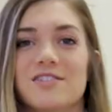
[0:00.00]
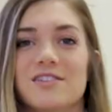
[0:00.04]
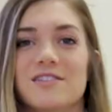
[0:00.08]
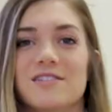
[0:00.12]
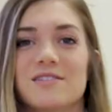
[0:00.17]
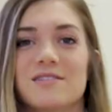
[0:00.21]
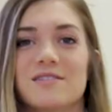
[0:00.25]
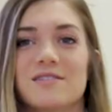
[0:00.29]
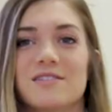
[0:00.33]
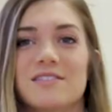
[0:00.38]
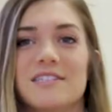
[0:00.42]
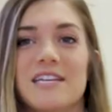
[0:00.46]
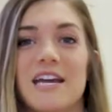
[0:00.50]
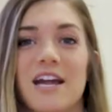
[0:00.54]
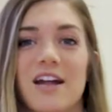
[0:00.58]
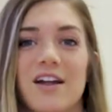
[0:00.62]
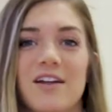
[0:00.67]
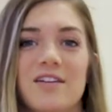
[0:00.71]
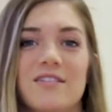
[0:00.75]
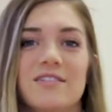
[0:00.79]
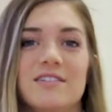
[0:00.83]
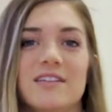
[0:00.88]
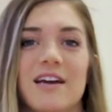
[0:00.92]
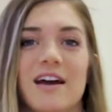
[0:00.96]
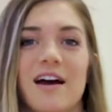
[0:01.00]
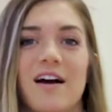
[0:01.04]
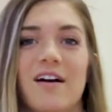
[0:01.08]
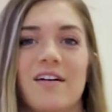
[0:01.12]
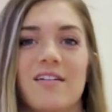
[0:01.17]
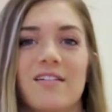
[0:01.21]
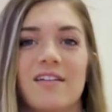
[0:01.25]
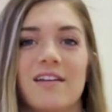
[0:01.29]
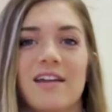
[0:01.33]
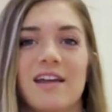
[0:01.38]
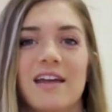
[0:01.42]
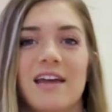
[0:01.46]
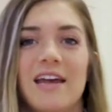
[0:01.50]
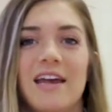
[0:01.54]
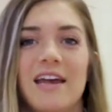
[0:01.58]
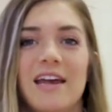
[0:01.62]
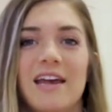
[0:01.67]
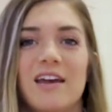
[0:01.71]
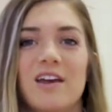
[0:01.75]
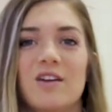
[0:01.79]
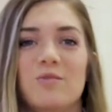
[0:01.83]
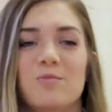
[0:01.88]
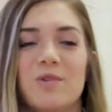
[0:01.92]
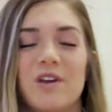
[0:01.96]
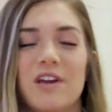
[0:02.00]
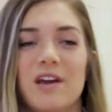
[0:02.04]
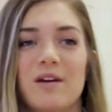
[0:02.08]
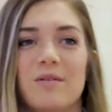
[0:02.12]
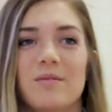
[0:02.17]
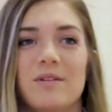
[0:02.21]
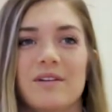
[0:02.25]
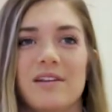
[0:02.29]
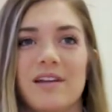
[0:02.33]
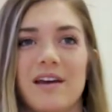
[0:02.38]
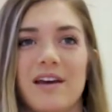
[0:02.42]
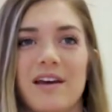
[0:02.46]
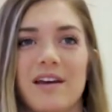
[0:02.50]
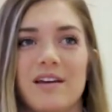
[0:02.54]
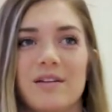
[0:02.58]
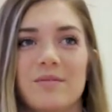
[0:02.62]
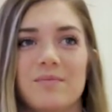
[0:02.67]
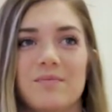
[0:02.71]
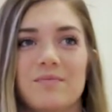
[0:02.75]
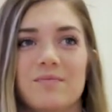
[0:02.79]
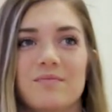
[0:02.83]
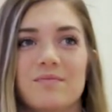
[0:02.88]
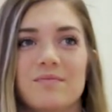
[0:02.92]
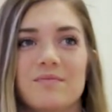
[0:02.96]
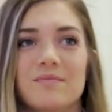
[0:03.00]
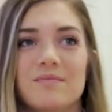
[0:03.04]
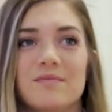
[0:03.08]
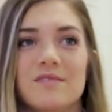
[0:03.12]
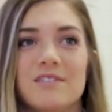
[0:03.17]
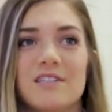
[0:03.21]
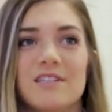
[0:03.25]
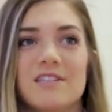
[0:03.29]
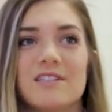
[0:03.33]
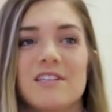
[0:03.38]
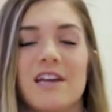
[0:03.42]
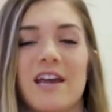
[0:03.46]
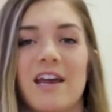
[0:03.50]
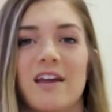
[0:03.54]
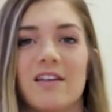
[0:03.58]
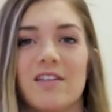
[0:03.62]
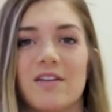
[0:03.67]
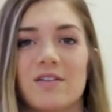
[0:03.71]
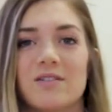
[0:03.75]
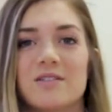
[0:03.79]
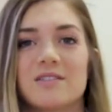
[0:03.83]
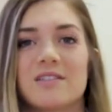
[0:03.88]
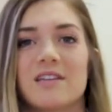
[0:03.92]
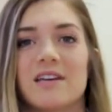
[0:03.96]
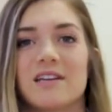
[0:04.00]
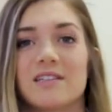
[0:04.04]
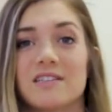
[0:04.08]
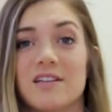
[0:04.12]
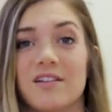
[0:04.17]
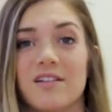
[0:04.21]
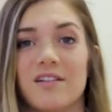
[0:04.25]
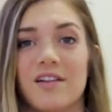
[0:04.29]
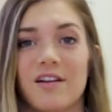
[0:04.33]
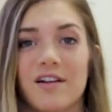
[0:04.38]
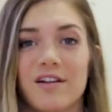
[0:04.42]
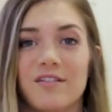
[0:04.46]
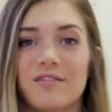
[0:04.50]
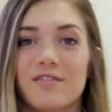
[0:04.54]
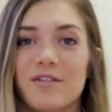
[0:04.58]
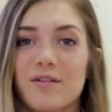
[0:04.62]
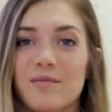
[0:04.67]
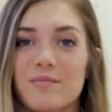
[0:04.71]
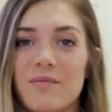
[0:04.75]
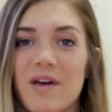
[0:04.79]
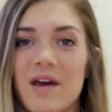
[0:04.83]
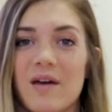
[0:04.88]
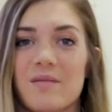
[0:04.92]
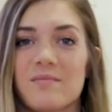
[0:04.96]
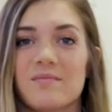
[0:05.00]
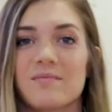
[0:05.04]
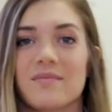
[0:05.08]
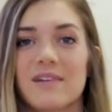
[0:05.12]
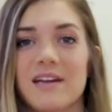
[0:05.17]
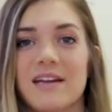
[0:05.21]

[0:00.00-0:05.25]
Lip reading: just tear you down, and being able to take those things and learn from them